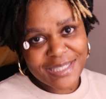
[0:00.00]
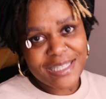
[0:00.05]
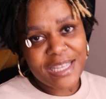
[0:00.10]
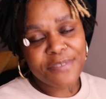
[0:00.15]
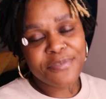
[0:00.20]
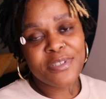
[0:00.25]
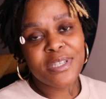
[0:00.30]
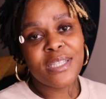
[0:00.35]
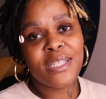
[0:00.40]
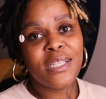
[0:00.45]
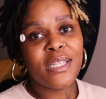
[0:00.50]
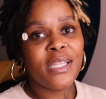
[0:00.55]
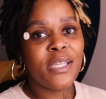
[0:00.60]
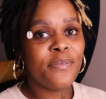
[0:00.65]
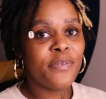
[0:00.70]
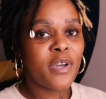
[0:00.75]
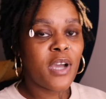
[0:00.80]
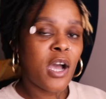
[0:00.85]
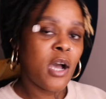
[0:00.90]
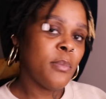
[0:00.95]
Definitely
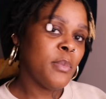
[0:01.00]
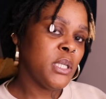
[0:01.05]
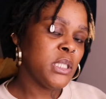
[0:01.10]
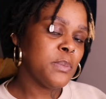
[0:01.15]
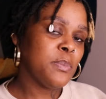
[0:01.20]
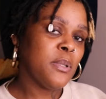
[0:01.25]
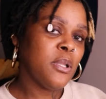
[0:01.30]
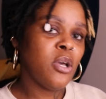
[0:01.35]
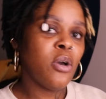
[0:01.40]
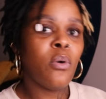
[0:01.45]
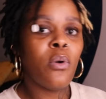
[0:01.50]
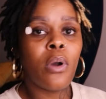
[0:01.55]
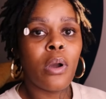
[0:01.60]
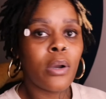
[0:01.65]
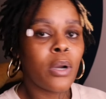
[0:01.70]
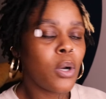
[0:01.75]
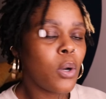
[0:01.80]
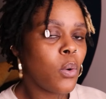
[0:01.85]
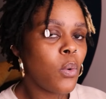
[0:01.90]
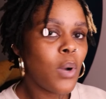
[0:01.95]
leave comments below,
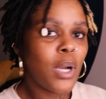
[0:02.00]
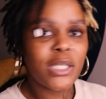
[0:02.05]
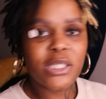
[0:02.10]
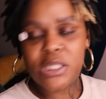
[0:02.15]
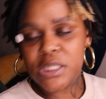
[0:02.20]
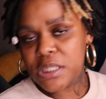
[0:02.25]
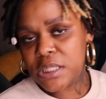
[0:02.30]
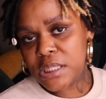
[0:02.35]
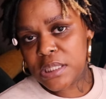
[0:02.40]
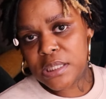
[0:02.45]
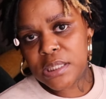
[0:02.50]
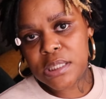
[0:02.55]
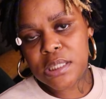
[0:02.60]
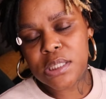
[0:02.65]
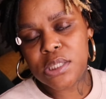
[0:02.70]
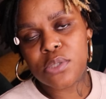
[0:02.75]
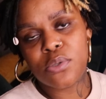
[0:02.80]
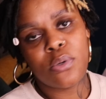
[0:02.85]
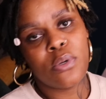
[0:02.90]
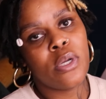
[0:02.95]
or
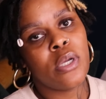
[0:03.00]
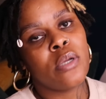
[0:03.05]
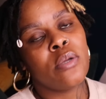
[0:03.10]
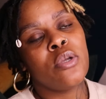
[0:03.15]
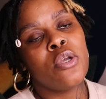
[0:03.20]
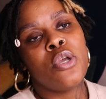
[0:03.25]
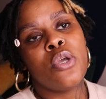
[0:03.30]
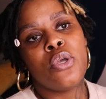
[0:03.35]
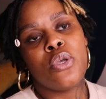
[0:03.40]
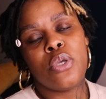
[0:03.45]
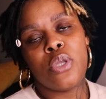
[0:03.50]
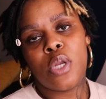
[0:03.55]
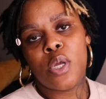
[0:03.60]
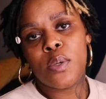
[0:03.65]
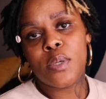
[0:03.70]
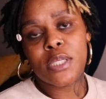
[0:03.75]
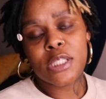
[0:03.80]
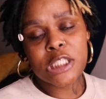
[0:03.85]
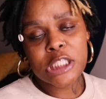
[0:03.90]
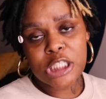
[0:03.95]
questions, or, you know,
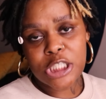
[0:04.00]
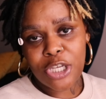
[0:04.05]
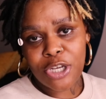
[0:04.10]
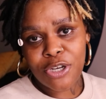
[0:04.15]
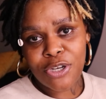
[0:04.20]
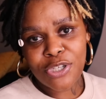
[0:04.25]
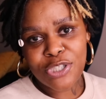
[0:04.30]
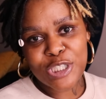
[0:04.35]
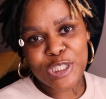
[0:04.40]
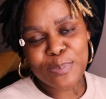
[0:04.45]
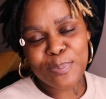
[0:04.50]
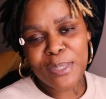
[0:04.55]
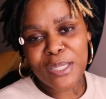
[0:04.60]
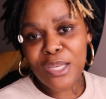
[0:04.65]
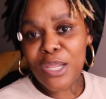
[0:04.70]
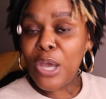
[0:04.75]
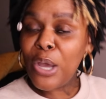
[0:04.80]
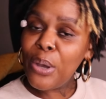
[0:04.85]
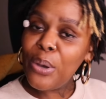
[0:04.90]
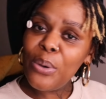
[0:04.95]
concerns
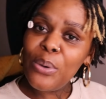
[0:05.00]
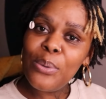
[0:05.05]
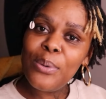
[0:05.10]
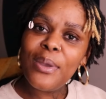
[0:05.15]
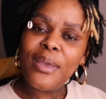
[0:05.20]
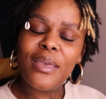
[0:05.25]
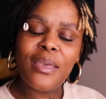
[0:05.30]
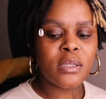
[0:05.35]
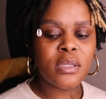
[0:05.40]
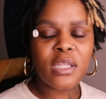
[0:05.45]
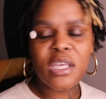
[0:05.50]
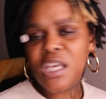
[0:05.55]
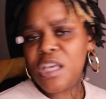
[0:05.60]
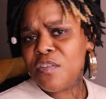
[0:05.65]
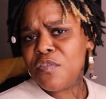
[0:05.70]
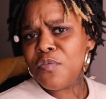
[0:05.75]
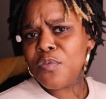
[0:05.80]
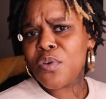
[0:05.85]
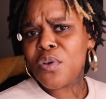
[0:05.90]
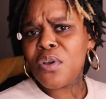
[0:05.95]
below.
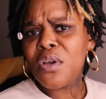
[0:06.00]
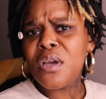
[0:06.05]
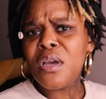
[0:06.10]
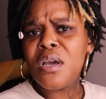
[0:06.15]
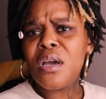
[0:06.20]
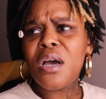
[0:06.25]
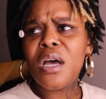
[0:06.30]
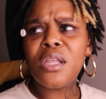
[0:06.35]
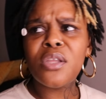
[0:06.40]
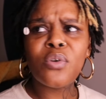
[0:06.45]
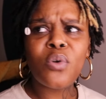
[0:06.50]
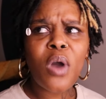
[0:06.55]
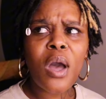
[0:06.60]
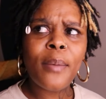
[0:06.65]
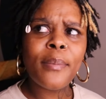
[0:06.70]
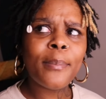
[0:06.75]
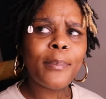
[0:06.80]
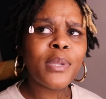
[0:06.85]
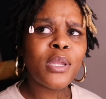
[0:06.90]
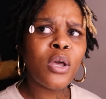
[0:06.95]
Leave a little
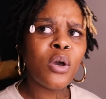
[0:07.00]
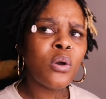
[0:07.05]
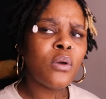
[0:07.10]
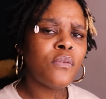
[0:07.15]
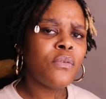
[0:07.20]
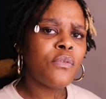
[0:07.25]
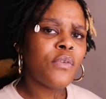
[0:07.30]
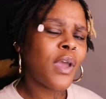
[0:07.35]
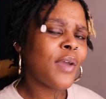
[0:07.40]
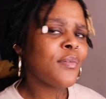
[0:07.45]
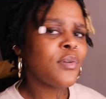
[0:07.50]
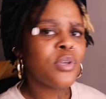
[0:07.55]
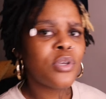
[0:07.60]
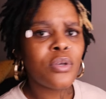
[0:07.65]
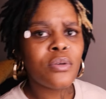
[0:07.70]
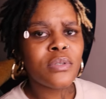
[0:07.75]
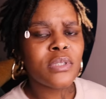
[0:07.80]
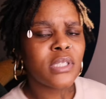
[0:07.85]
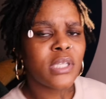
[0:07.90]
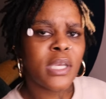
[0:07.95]
comment below if you've ever
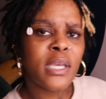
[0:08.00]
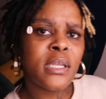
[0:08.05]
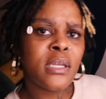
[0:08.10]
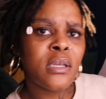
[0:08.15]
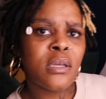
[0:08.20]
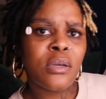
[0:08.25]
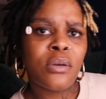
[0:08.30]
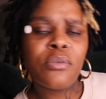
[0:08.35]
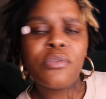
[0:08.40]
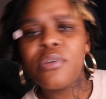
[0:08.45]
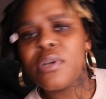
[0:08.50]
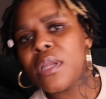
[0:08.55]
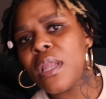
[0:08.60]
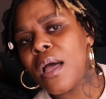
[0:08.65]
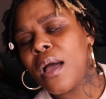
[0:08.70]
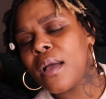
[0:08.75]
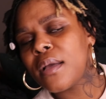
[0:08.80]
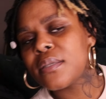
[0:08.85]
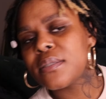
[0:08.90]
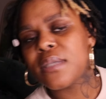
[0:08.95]
used henna on your
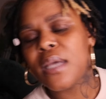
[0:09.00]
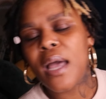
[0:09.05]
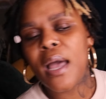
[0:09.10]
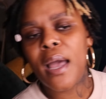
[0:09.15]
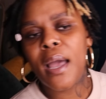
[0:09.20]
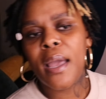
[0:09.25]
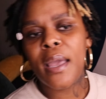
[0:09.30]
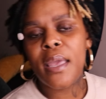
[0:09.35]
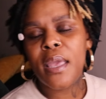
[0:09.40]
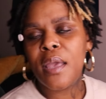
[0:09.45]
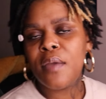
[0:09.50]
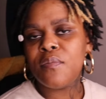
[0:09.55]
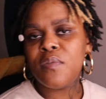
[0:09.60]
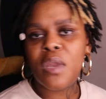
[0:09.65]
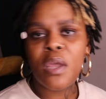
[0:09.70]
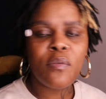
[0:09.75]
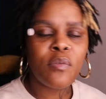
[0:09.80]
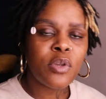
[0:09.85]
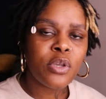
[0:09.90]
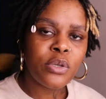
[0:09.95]
locks. I have
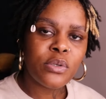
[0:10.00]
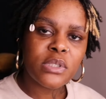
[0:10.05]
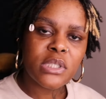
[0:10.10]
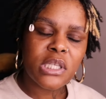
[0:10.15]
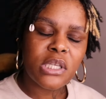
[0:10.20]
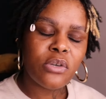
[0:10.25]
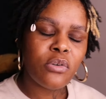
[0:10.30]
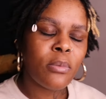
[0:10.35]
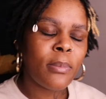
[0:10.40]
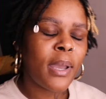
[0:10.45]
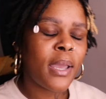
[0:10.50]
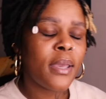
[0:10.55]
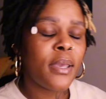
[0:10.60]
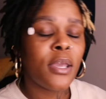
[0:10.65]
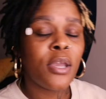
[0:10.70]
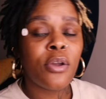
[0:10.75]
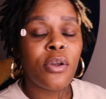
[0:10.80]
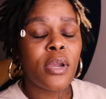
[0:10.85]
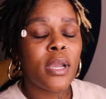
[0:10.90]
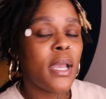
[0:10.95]
never used it on my
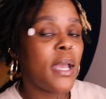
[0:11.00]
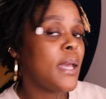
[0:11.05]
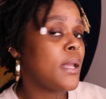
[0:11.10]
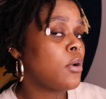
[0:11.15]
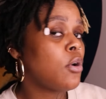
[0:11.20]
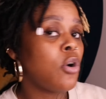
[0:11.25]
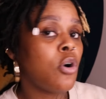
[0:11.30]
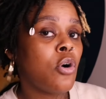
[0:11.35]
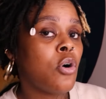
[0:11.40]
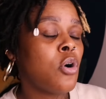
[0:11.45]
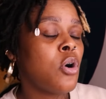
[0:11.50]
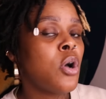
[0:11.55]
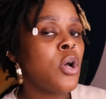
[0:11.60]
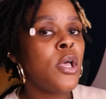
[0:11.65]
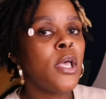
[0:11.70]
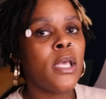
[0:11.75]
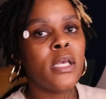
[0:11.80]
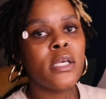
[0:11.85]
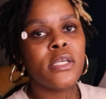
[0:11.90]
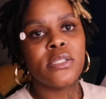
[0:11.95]
hair at all.
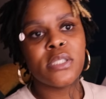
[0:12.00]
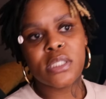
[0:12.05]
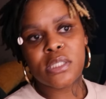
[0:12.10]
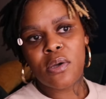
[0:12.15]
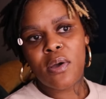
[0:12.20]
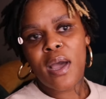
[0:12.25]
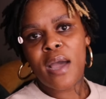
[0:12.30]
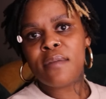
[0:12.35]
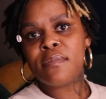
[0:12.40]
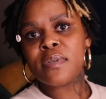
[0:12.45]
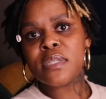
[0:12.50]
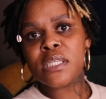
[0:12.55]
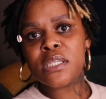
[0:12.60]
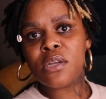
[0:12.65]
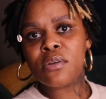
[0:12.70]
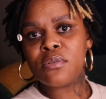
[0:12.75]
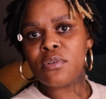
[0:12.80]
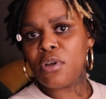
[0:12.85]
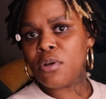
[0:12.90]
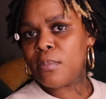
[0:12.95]
So I really
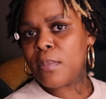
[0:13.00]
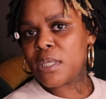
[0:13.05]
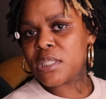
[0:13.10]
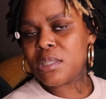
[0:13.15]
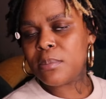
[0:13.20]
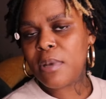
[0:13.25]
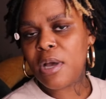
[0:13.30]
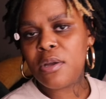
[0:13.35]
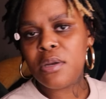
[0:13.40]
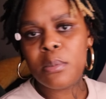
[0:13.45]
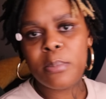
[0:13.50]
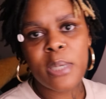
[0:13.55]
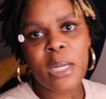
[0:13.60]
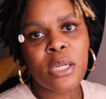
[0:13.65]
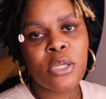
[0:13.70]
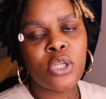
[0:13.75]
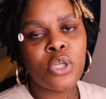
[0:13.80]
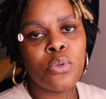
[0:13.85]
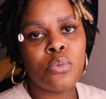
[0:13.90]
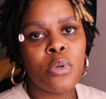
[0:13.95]
don't know much about it, but I
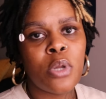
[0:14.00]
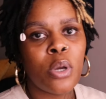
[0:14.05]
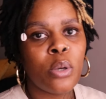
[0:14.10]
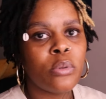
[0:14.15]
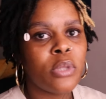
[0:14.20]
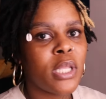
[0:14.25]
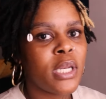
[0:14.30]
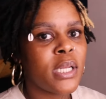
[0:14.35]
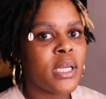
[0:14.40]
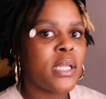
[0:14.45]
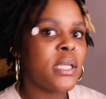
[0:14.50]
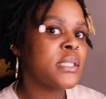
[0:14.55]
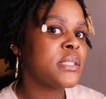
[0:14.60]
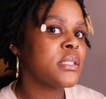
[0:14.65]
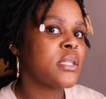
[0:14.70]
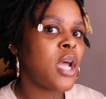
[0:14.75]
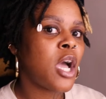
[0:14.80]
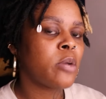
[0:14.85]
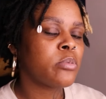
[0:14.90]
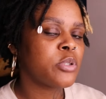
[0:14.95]
do know that it is
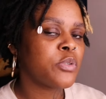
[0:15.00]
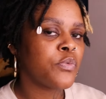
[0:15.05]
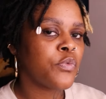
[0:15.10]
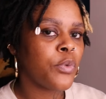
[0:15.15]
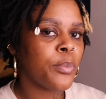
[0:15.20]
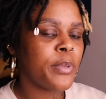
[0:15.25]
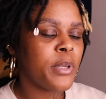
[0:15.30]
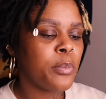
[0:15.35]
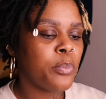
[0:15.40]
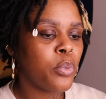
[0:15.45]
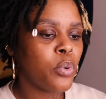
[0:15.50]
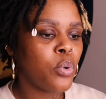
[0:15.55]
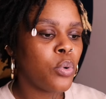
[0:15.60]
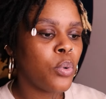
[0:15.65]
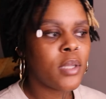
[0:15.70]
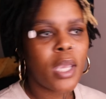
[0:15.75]
an option for people.